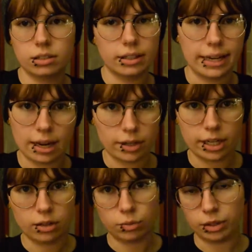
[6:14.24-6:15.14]

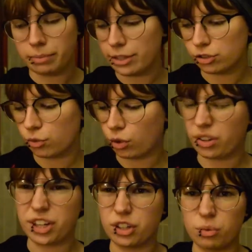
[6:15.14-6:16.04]
downy would be used for,
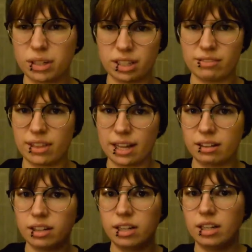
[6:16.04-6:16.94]
only you don't want to leave that
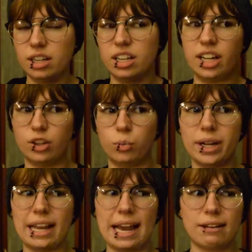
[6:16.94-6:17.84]
in the
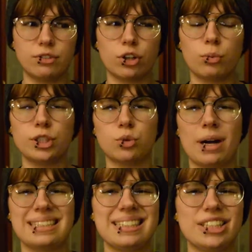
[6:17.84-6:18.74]
wig after, which is
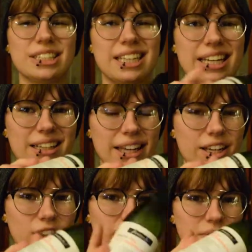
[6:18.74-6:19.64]
why I suggest getting like
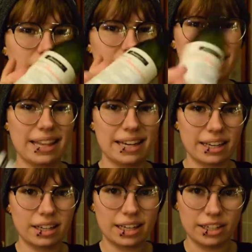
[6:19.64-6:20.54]
a leave-in
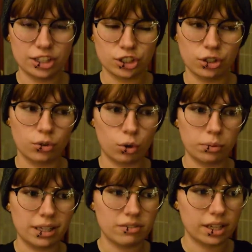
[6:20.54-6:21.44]
synthetic conditioner,
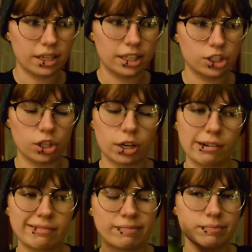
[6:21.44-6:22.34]
normal leave-in conditioner,
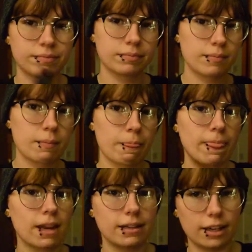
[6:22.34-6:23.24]

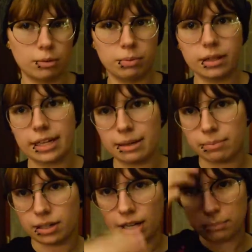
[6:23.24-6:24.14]
to help keep
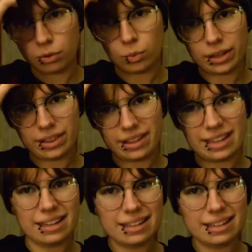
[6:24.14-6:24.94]
up with the